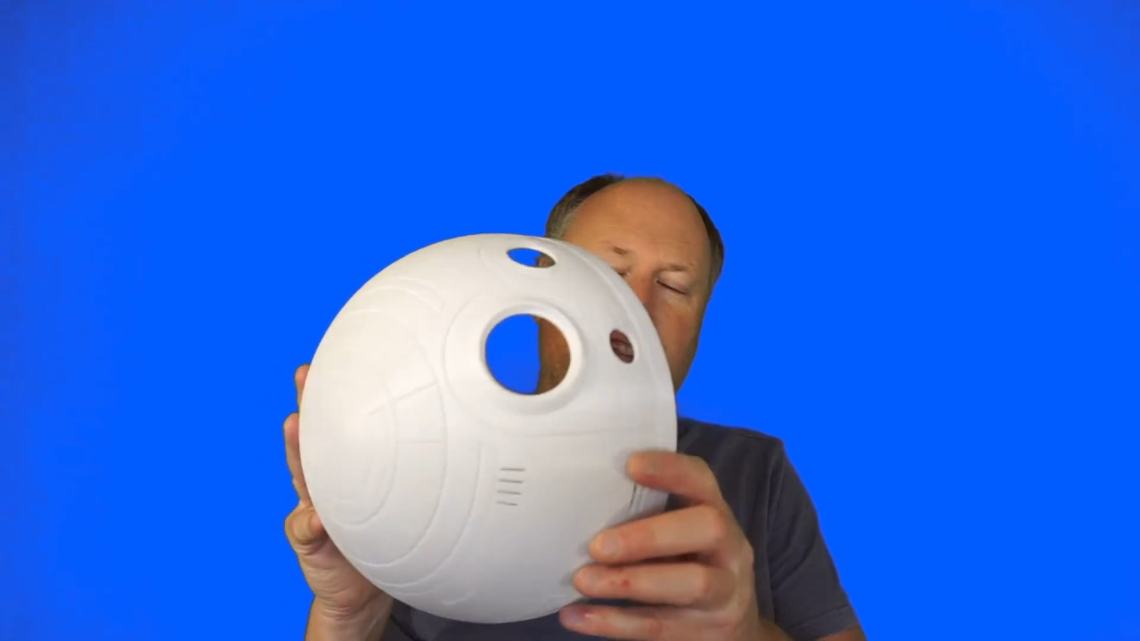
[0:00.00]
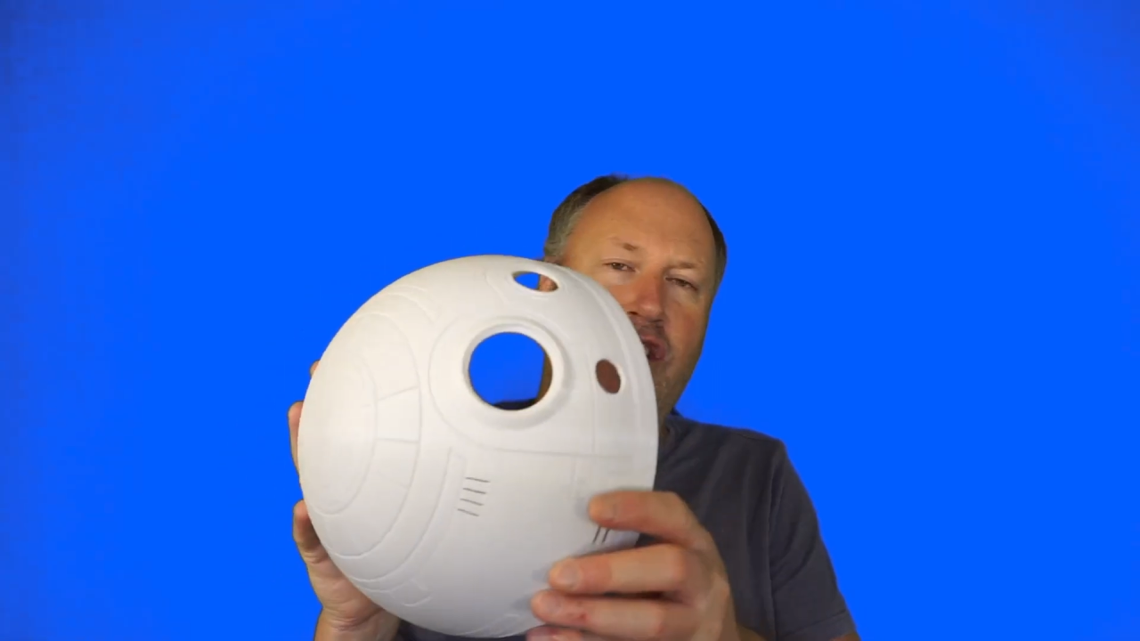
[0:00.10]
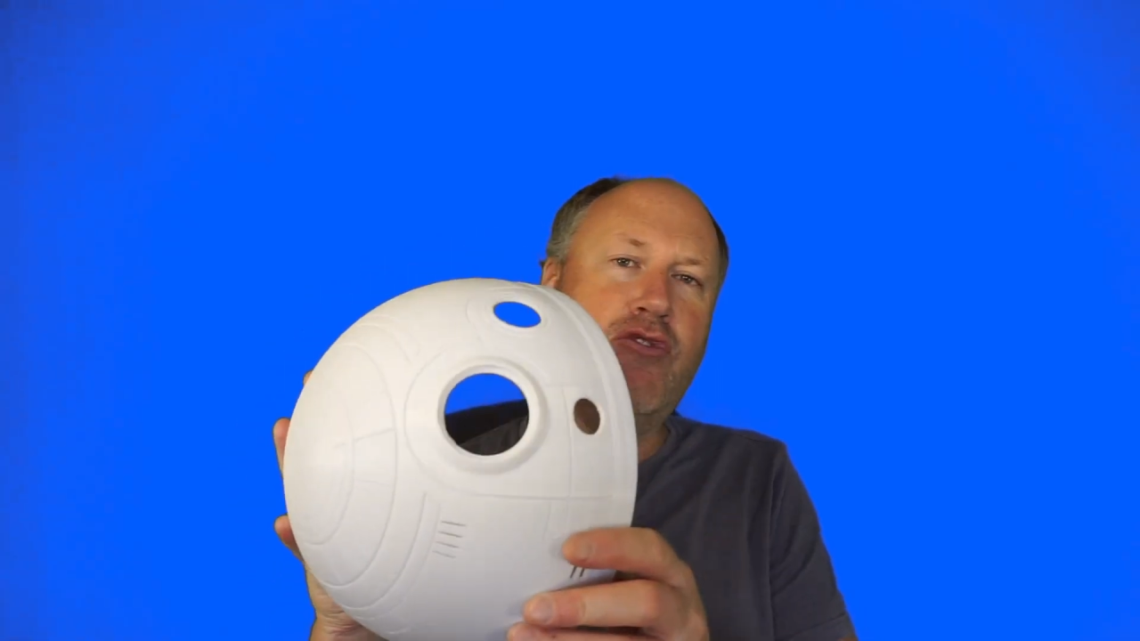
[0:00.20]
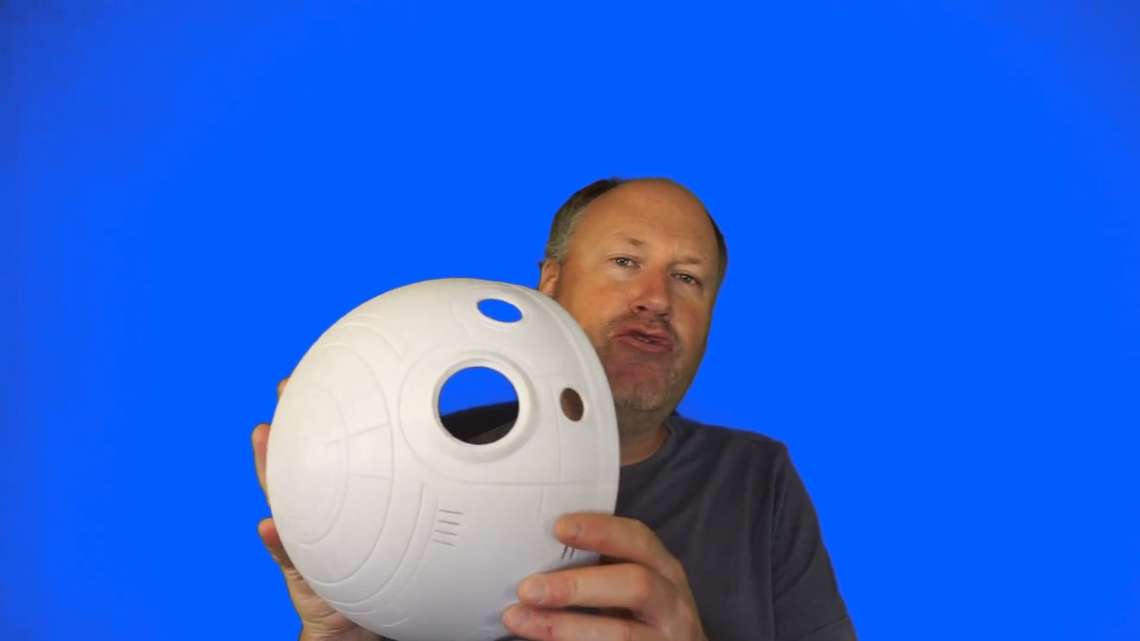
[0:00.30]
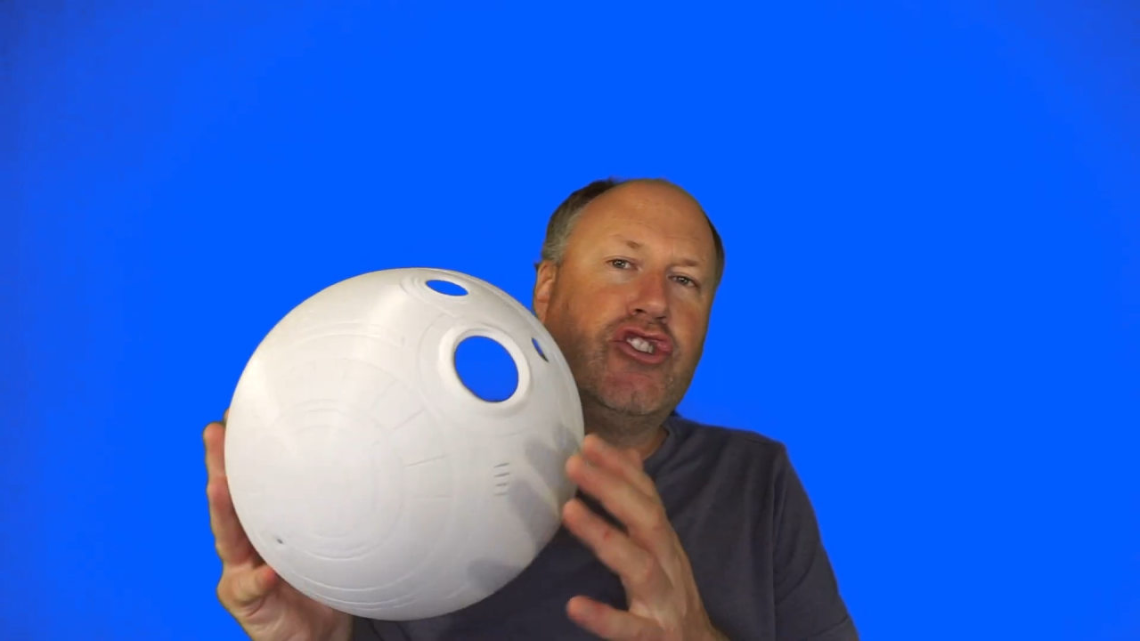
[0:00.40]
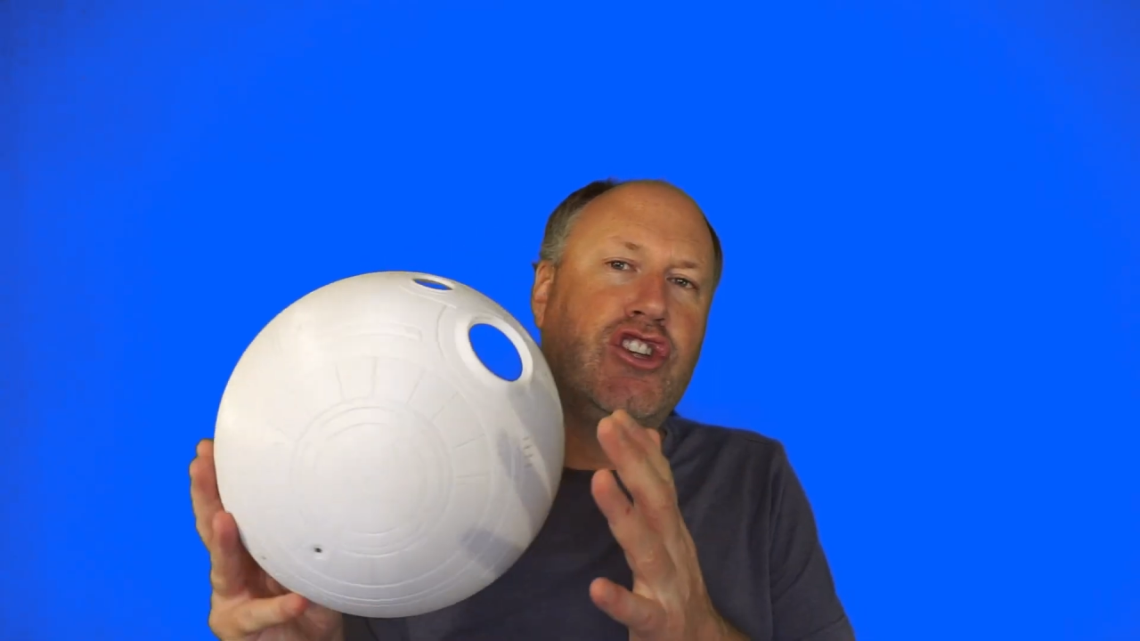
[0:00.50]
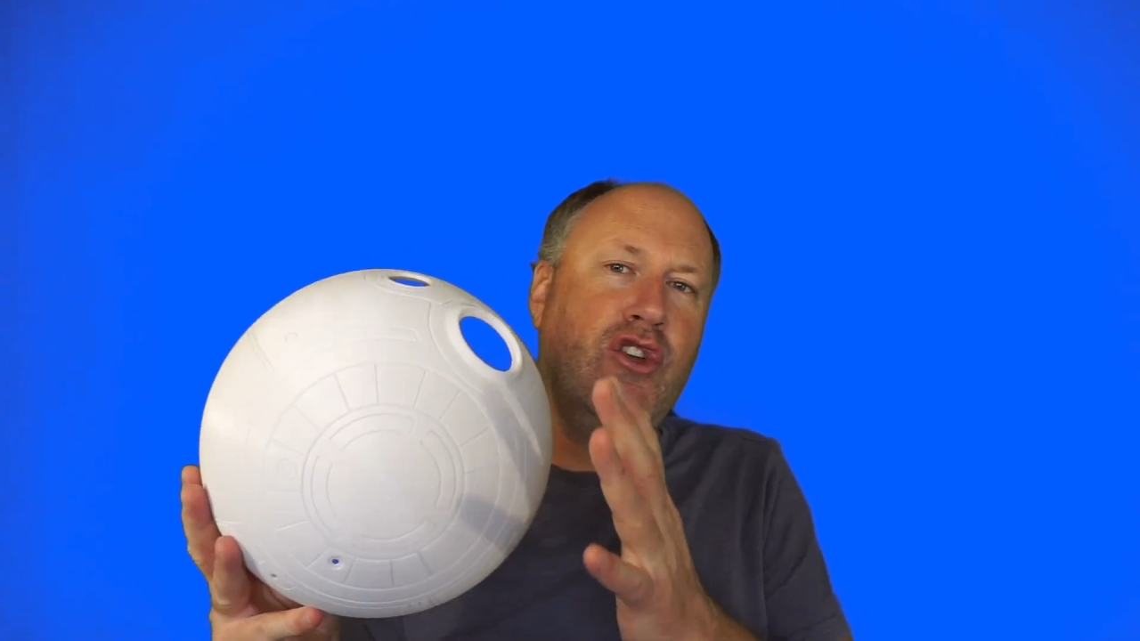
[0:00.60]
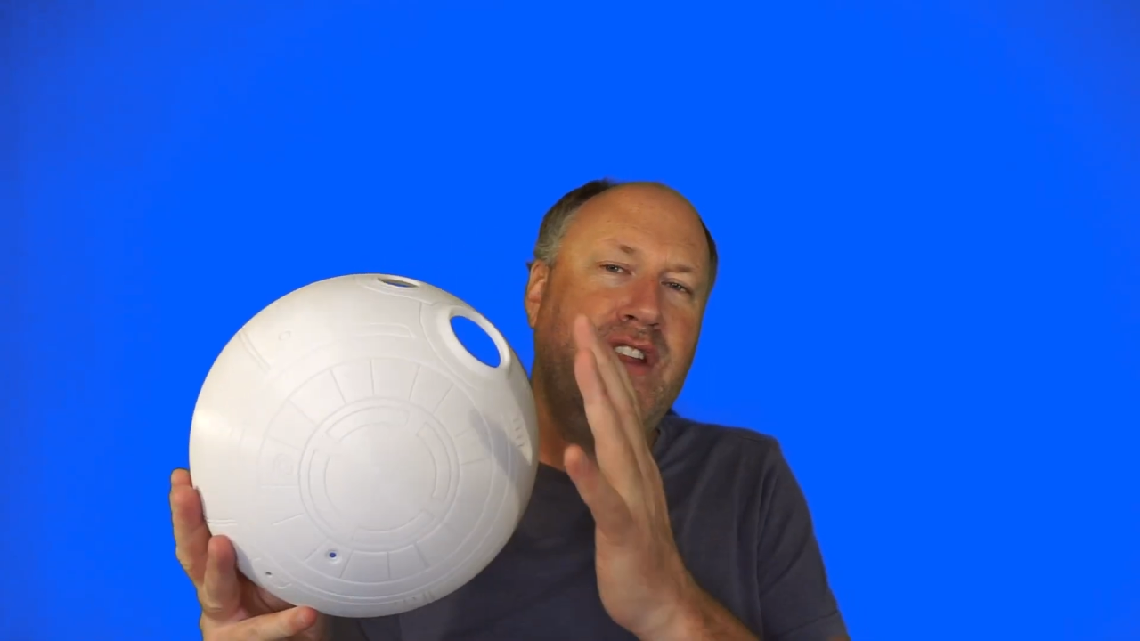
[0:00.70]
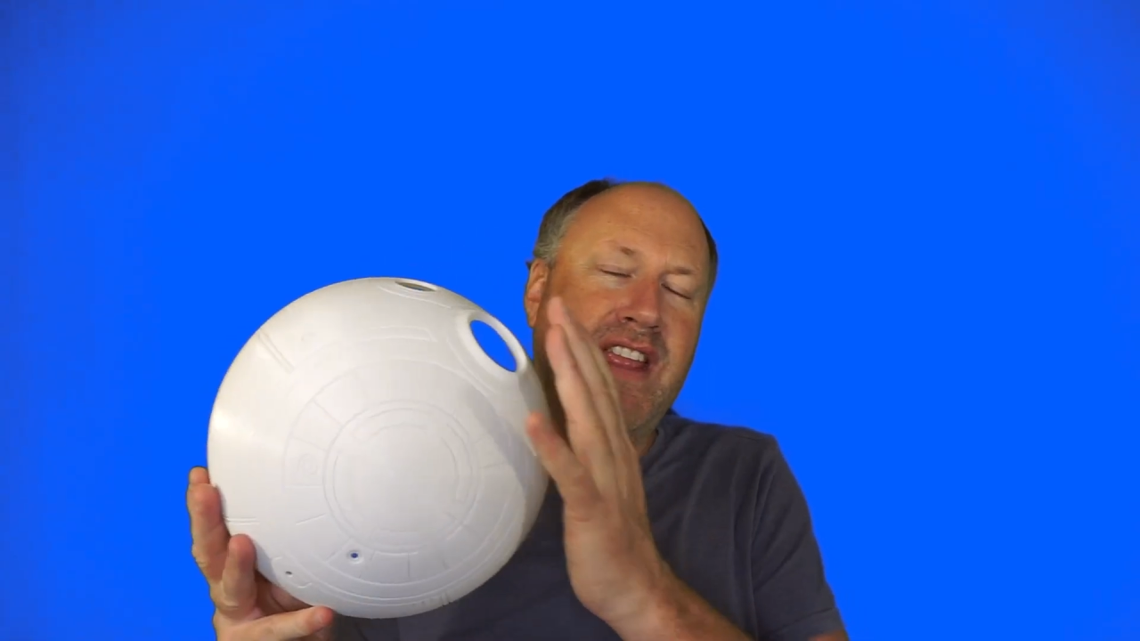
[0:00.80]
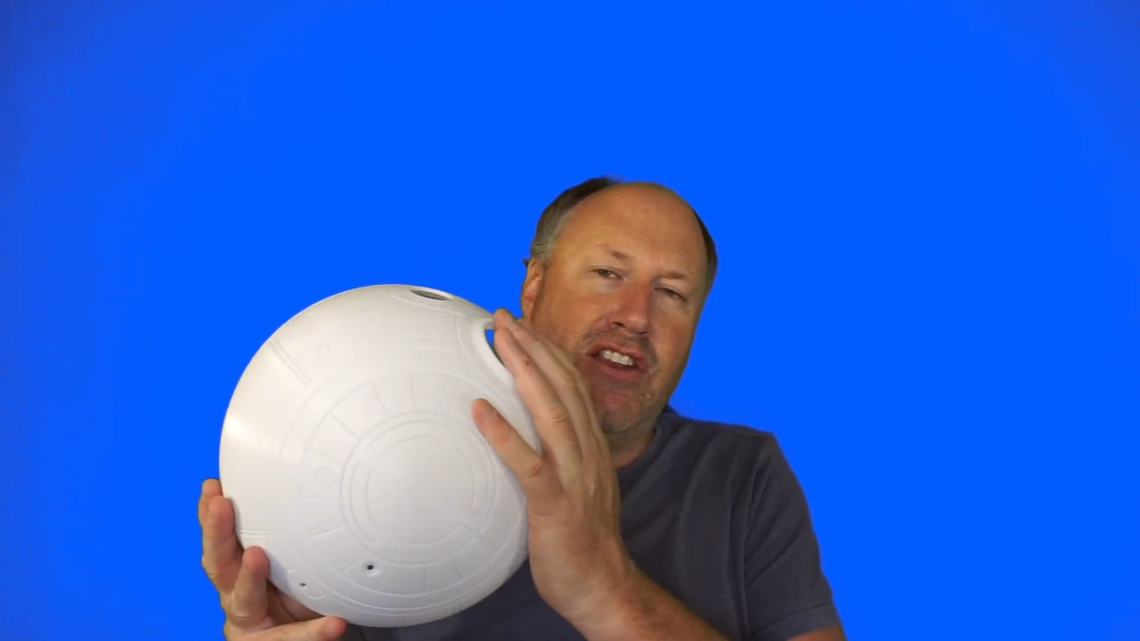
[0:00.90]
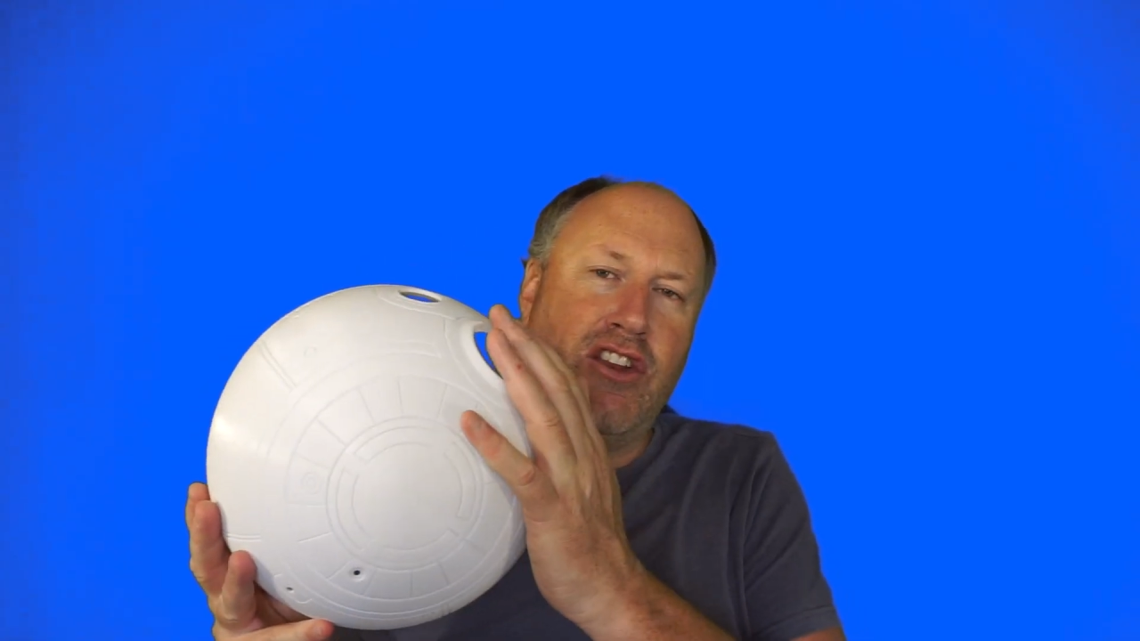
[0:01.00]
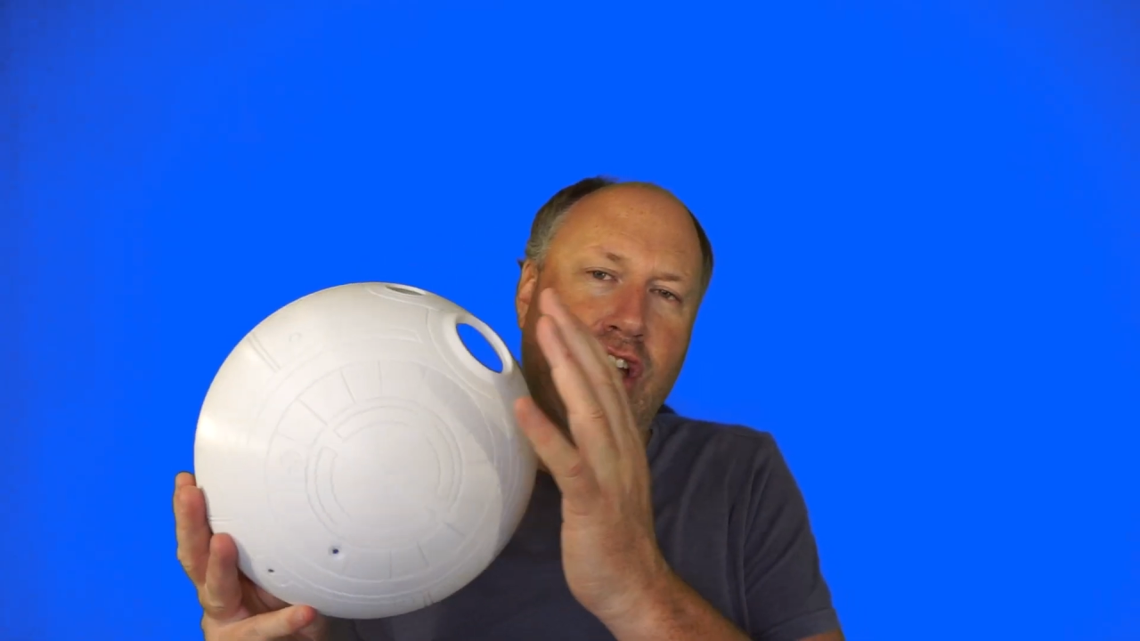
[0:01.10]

no tuning,